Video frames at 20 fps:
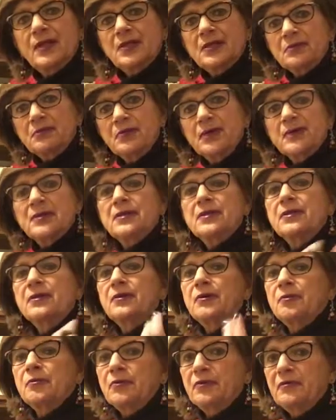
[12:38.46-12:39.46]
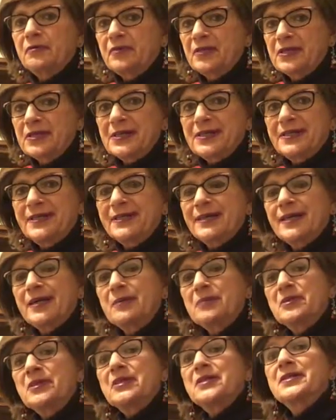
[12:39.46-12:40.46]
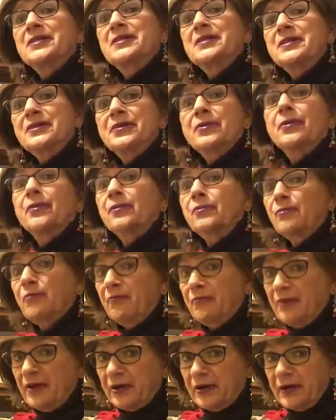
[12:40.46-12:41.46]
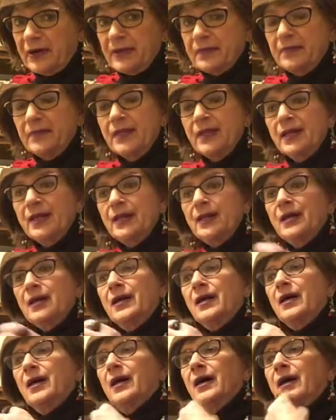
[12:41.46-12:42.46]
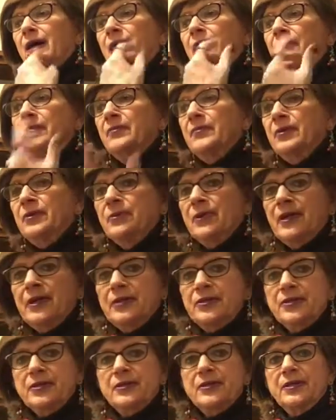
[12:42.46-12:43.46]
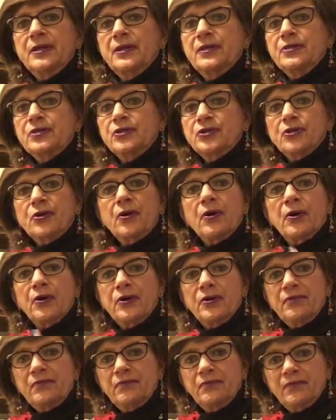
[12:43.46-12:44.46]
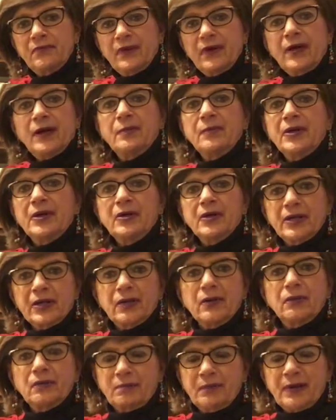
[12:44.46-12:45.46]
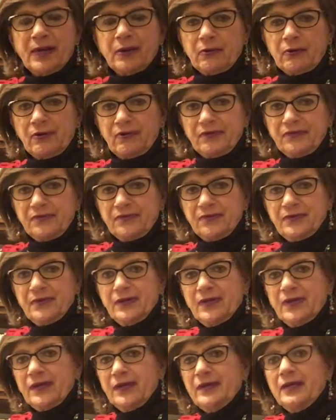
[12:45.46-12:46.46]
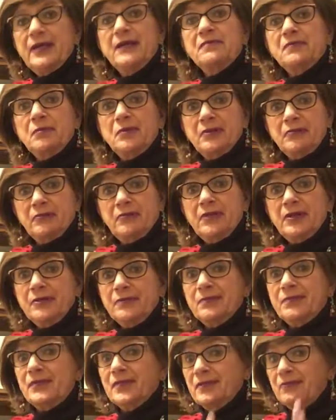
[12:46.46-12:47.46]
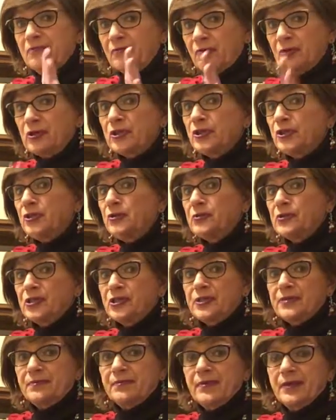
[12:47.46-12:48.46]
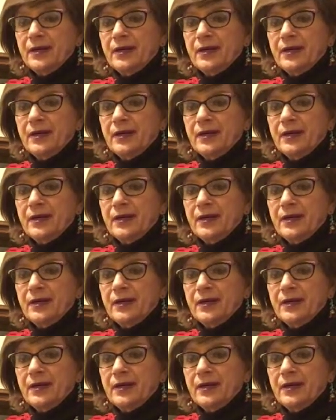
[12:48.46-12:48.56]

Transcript: It's mixed. The number of times it's distilled will vary. You age it in charred American oak barrels, and they have to be, first use.